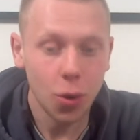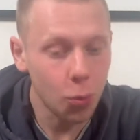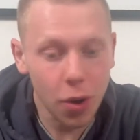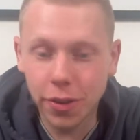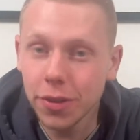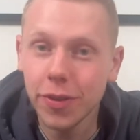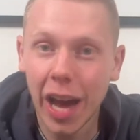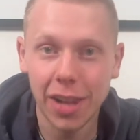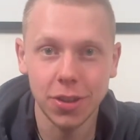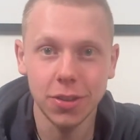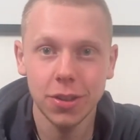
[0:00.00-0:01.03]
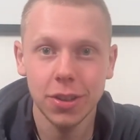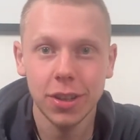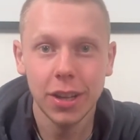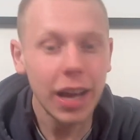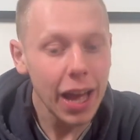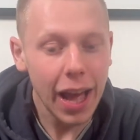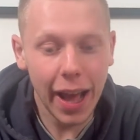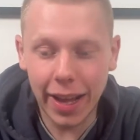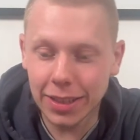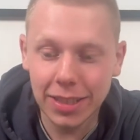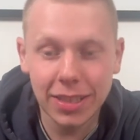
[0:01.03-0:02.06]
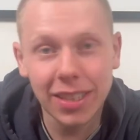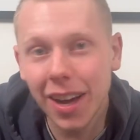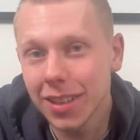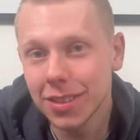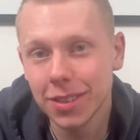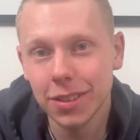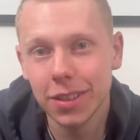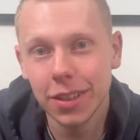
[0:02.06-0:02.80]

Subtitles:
what you value, and start